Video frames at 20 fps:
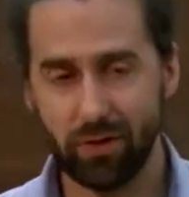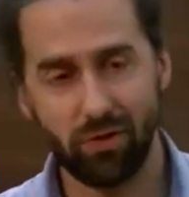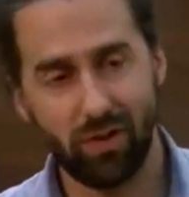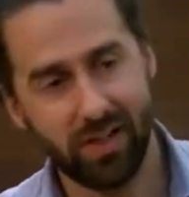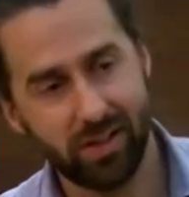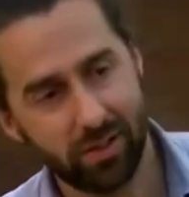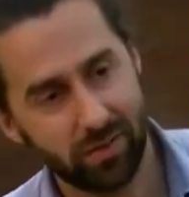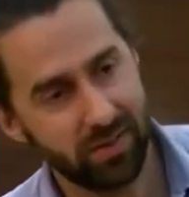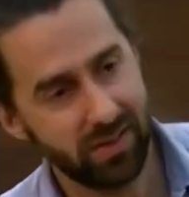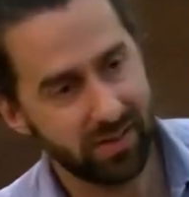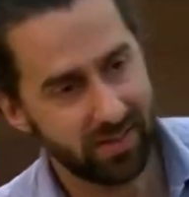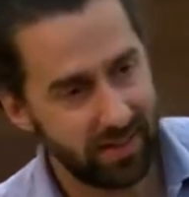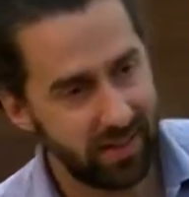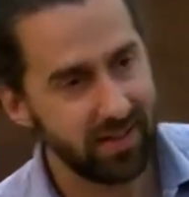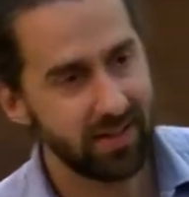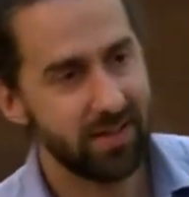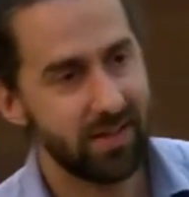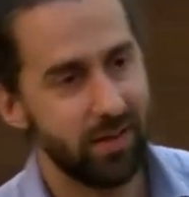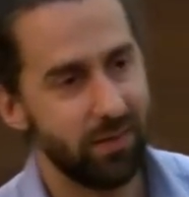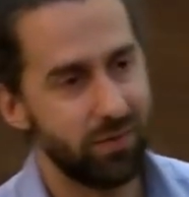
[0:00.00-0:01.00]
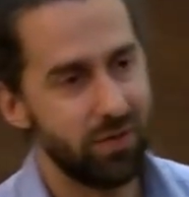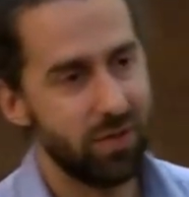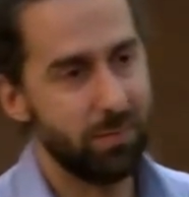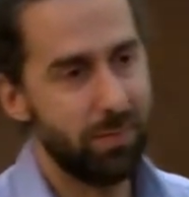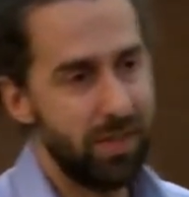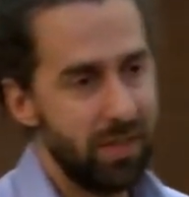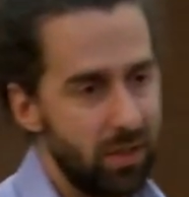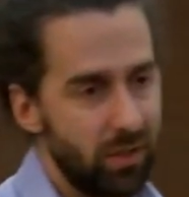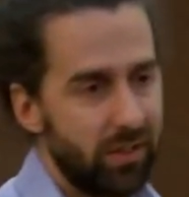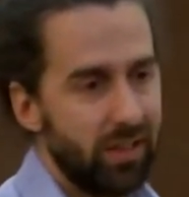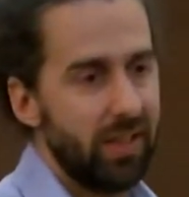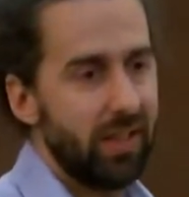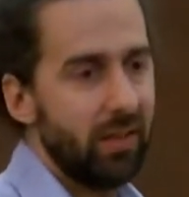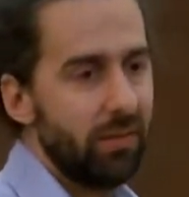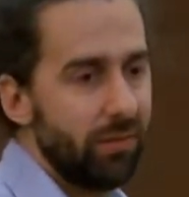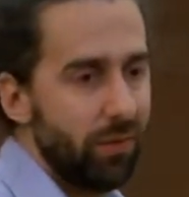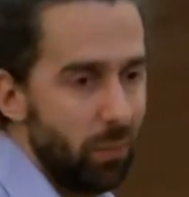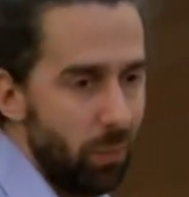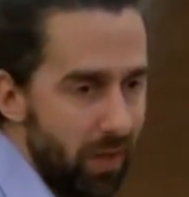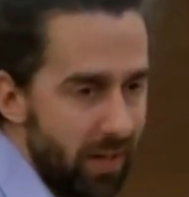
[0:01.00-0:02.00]
a greater incentive to be looking
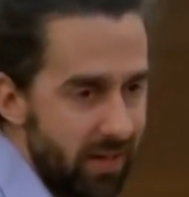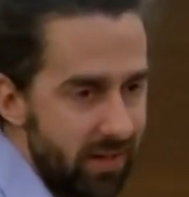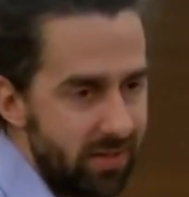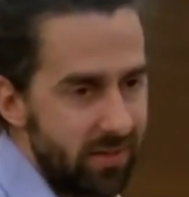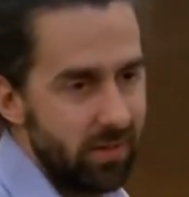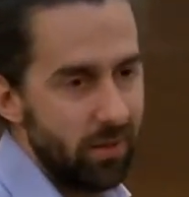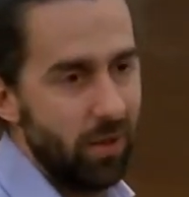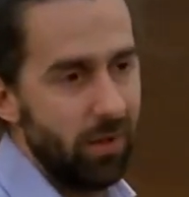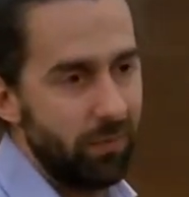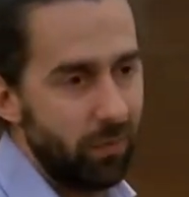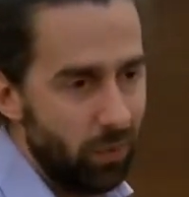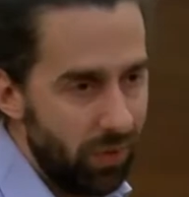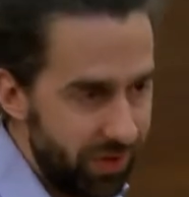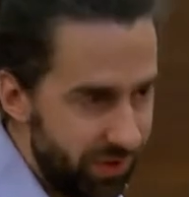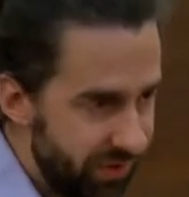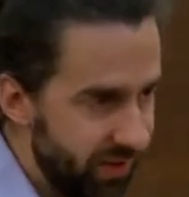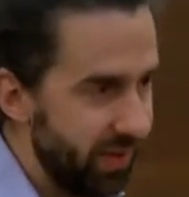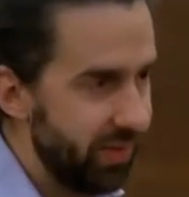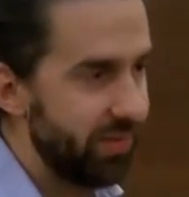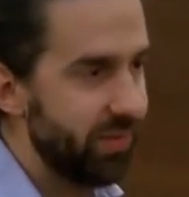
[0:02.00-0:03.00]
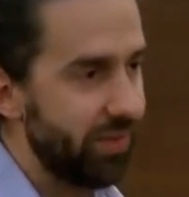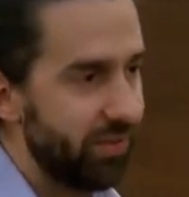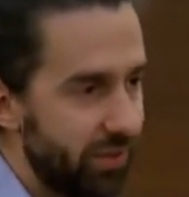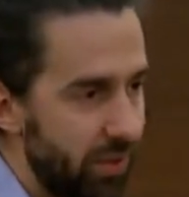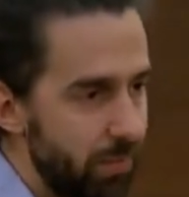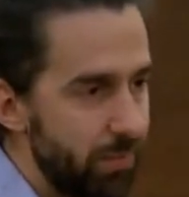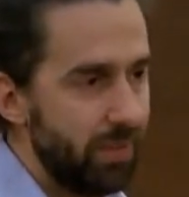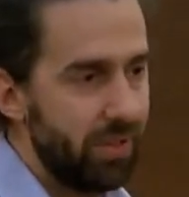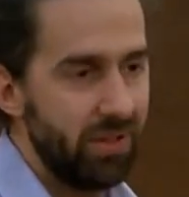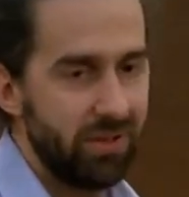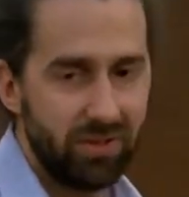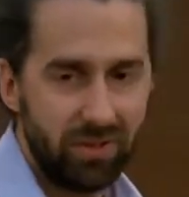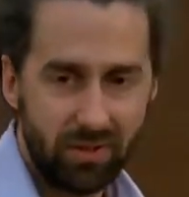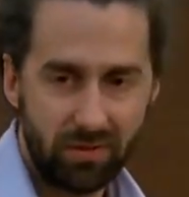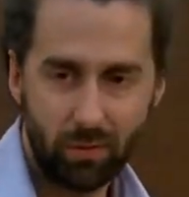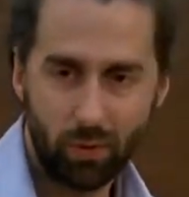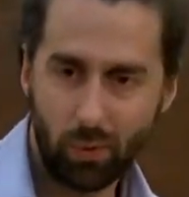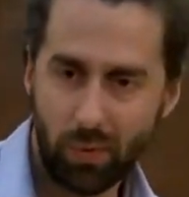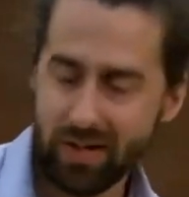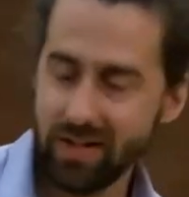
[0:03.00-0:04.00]
for ways to avoid censorship because
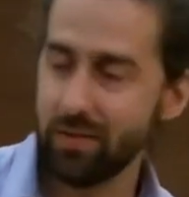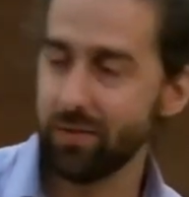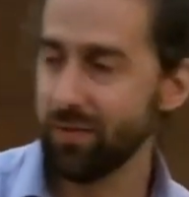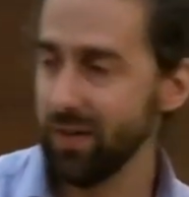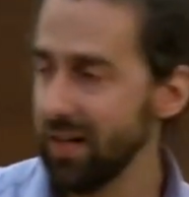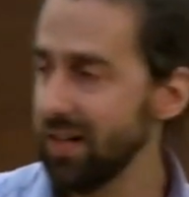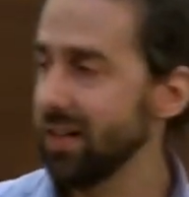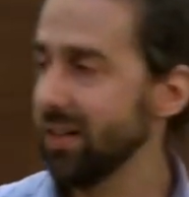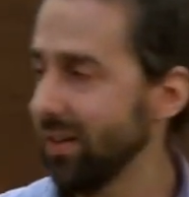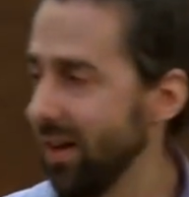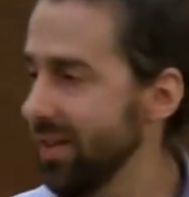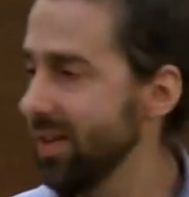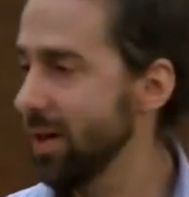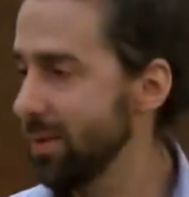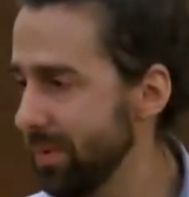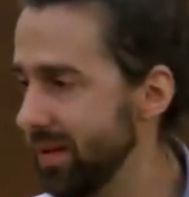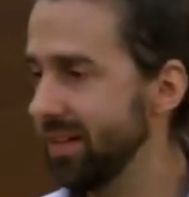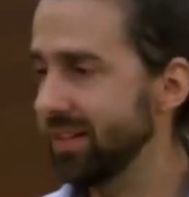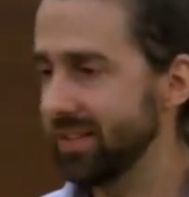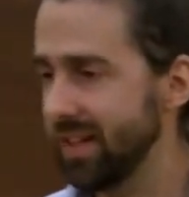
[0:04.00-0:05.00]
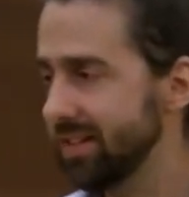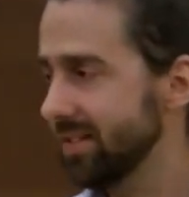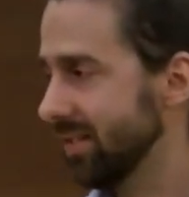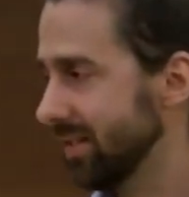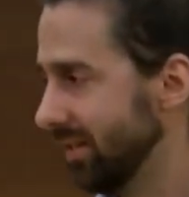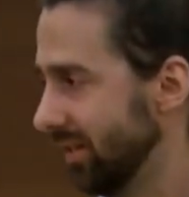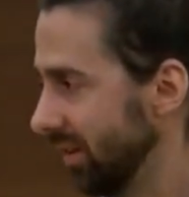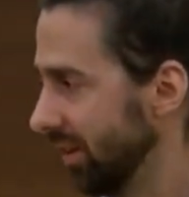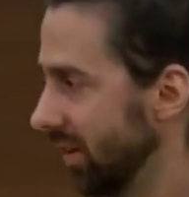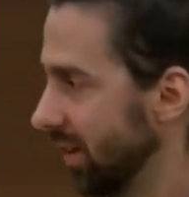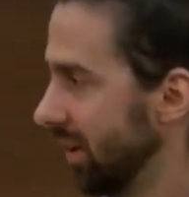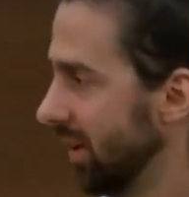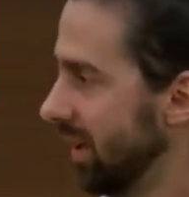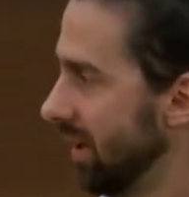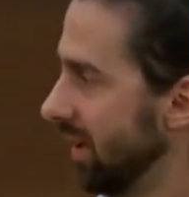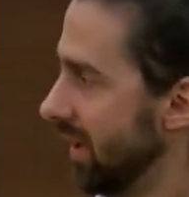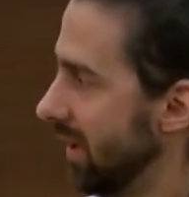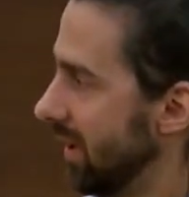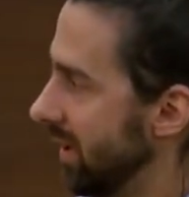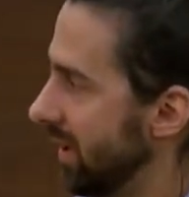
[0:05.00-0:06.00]
they're always feeling like they're being censored.
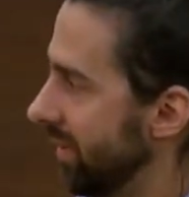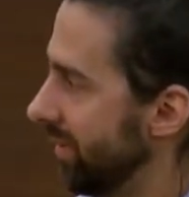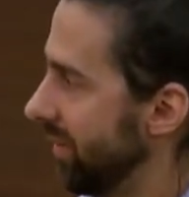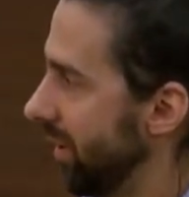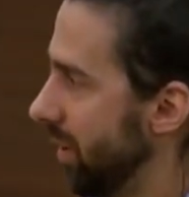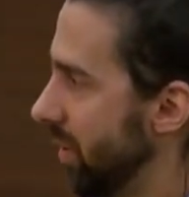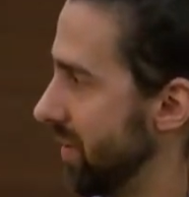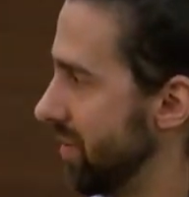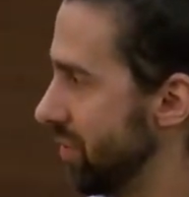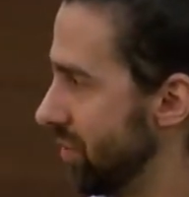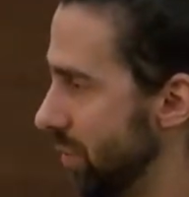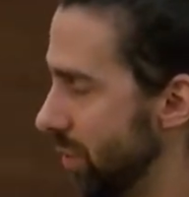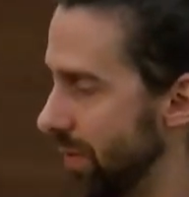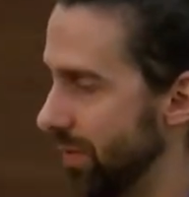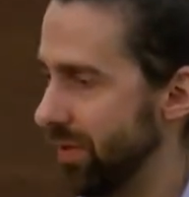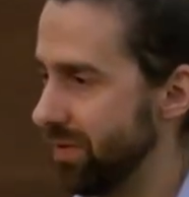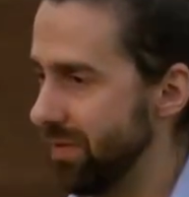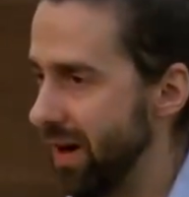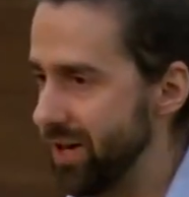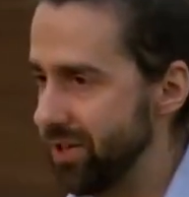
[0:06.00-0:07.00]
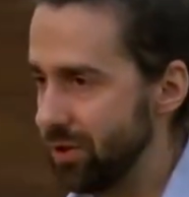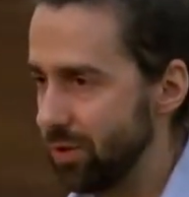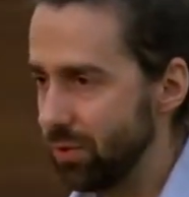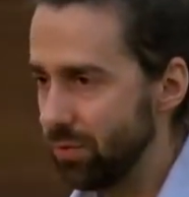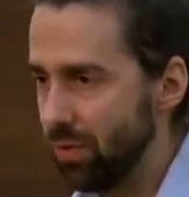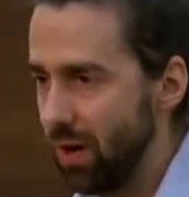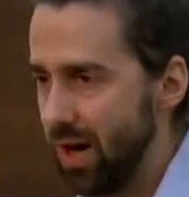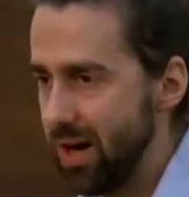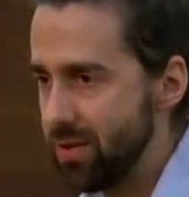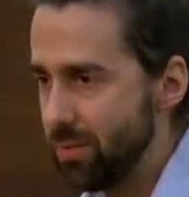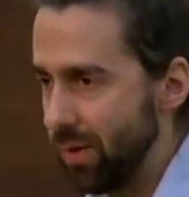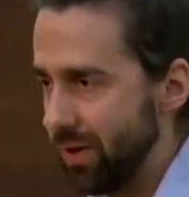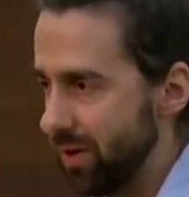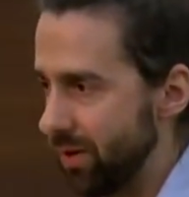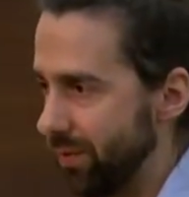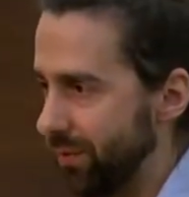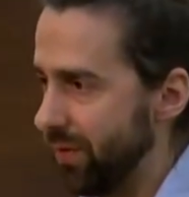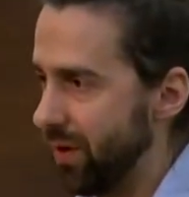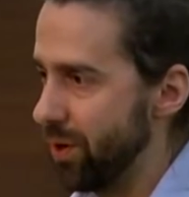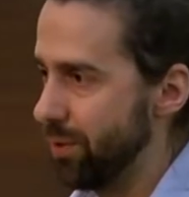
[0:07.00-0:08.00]
So it's true of the radical right. One of
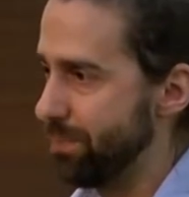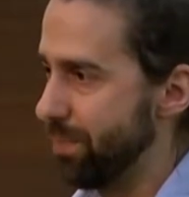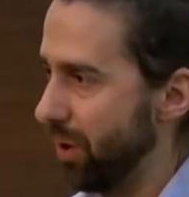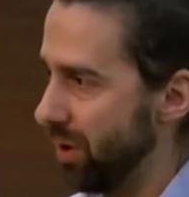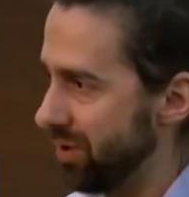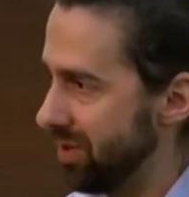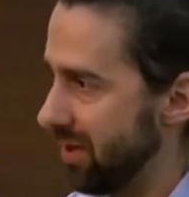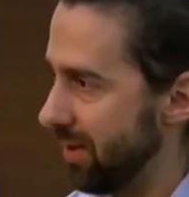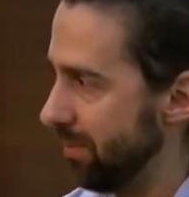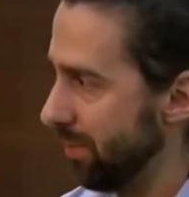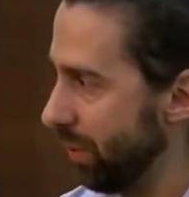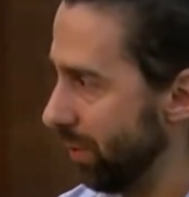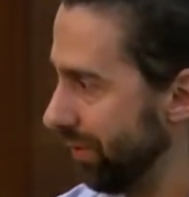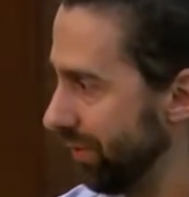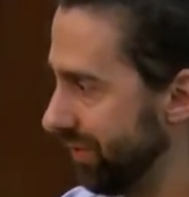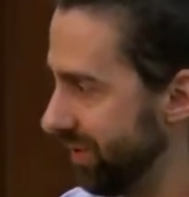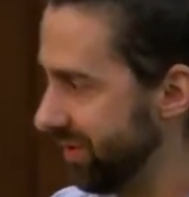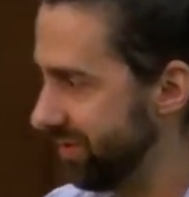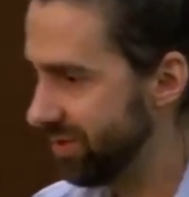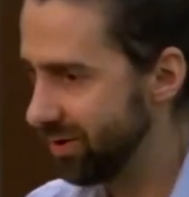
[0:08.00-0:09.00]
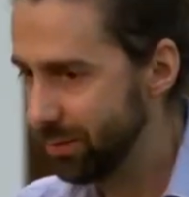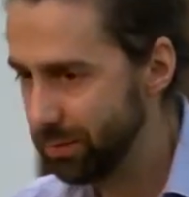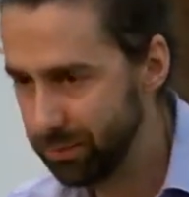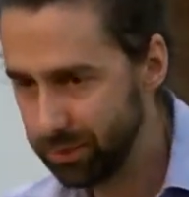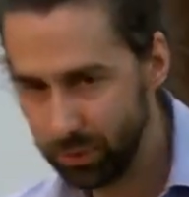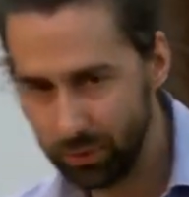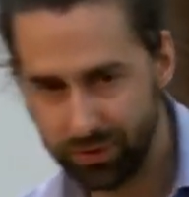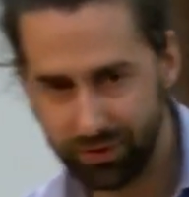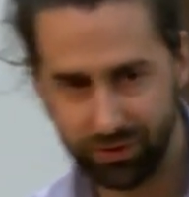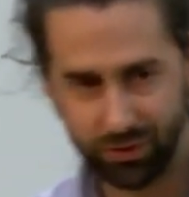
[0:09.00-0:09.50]
the first bulletin board systems was